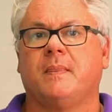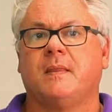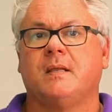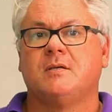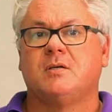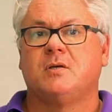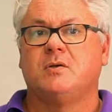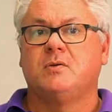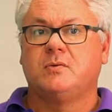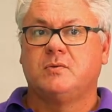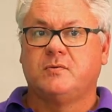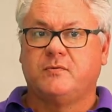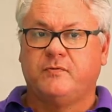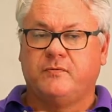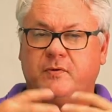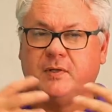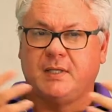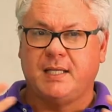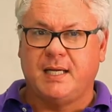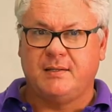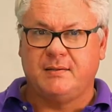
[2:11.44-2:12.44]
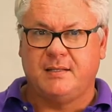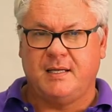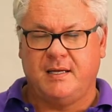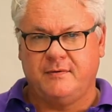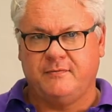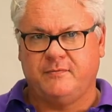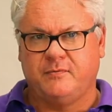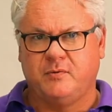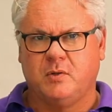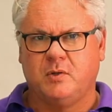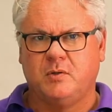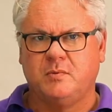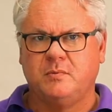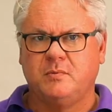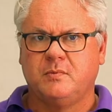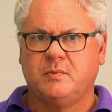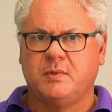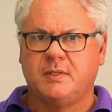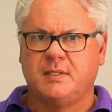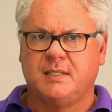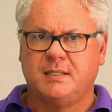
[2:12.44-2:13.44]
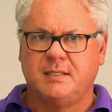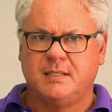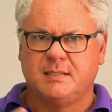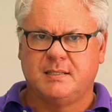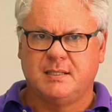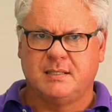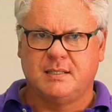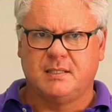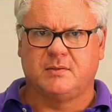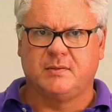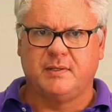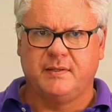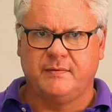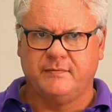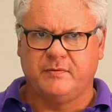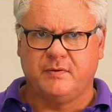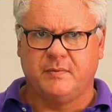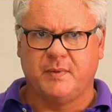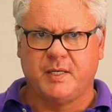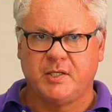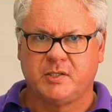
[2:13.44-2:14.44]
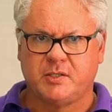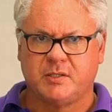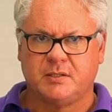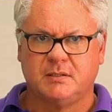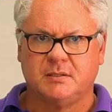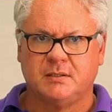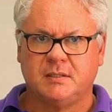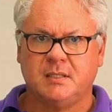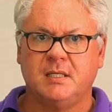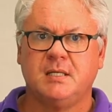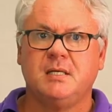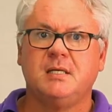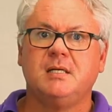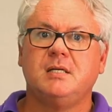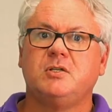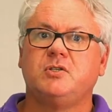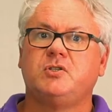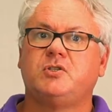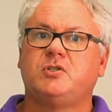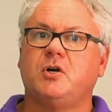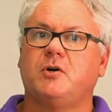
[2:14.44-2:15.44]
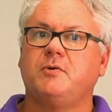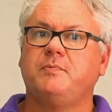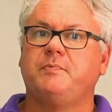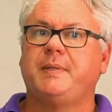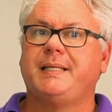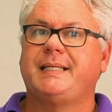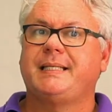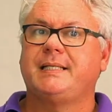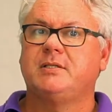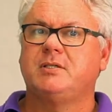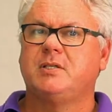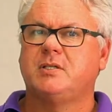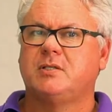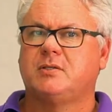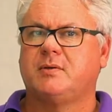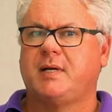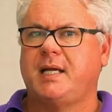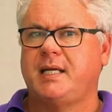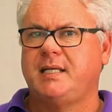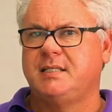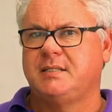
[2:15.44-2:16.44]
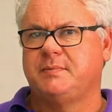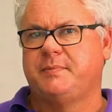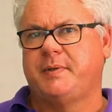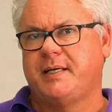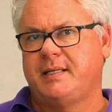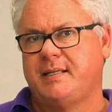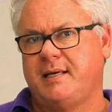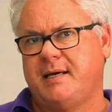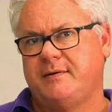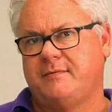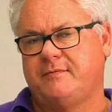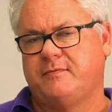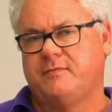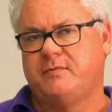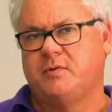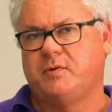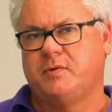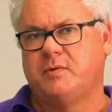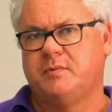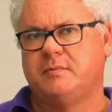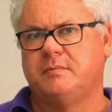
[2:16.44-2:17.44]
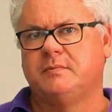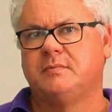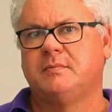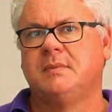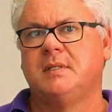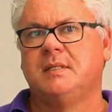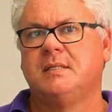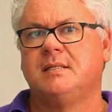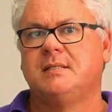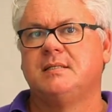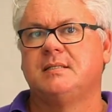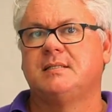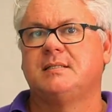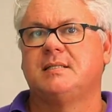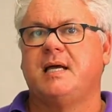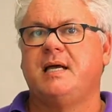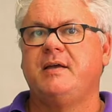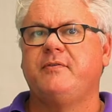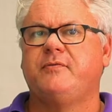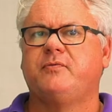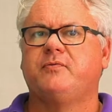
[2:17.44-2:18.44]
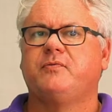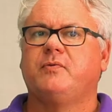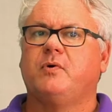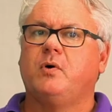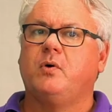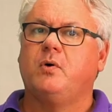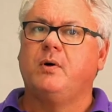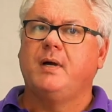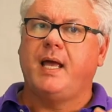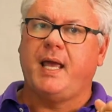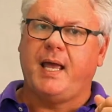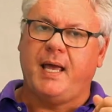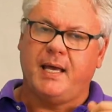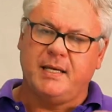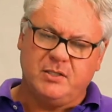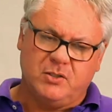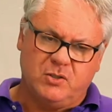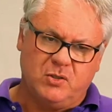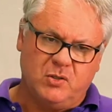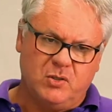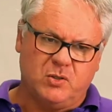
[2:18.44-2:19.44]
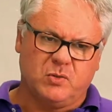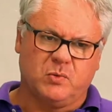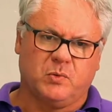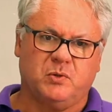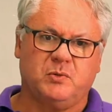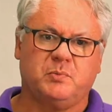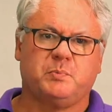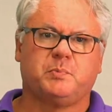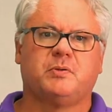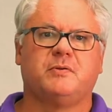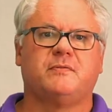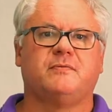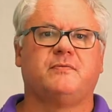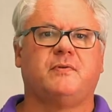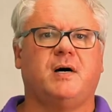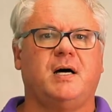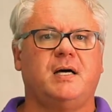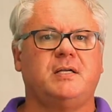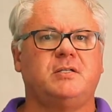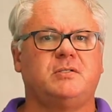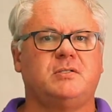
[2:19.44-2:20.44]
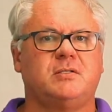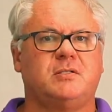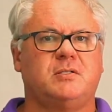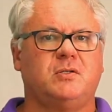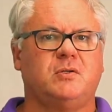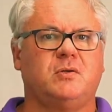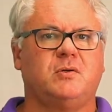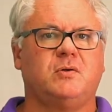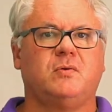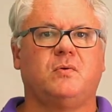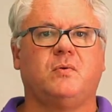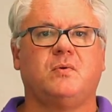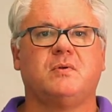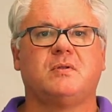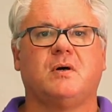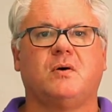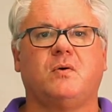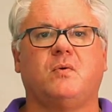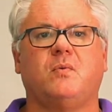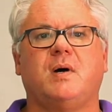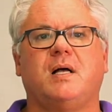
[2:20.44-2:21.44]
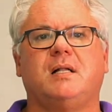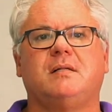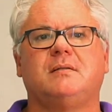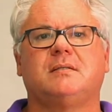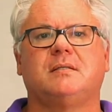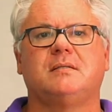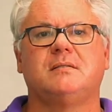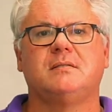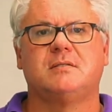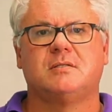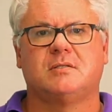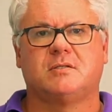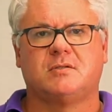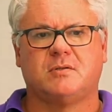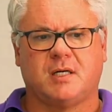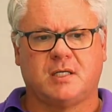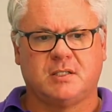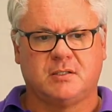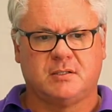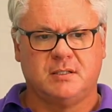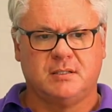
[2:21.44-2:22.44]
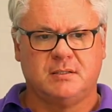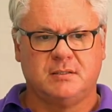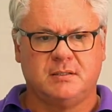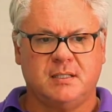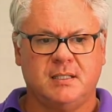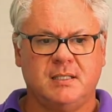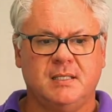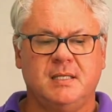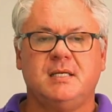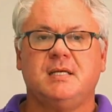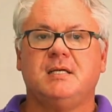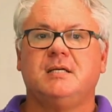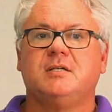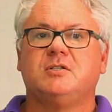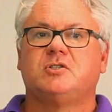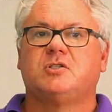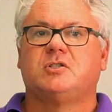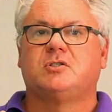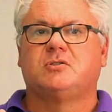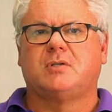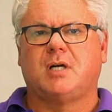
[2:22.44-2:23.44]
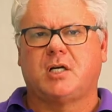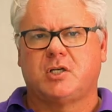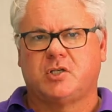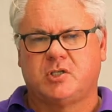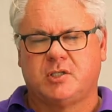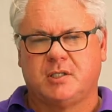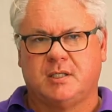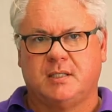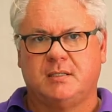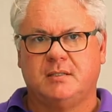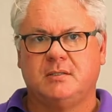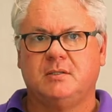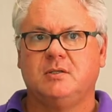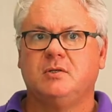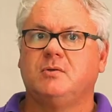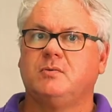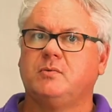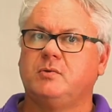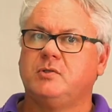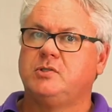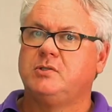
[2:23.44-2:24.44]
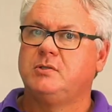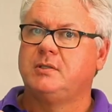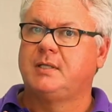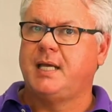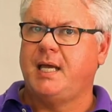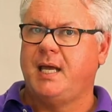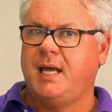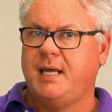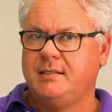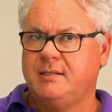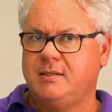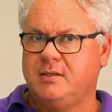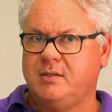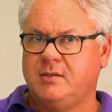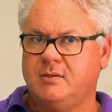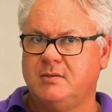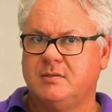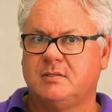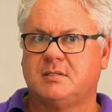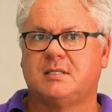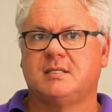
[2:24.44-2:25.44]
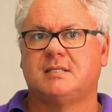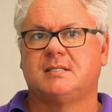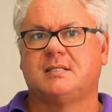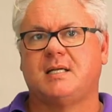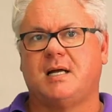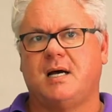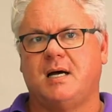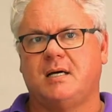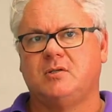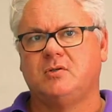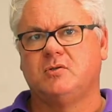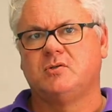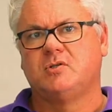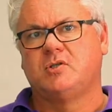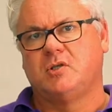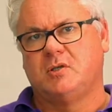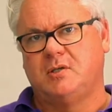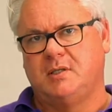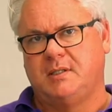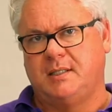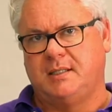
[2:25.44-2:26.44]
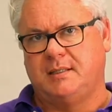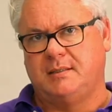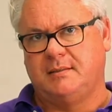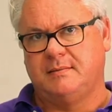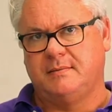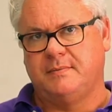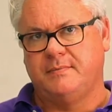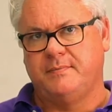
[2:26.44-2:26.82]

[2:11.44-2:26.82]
So you fill out that form with the necessary information. Don't be constrained by that form. SAFe, as usual, provides you with a well-constructed structure which you can use to start your journey.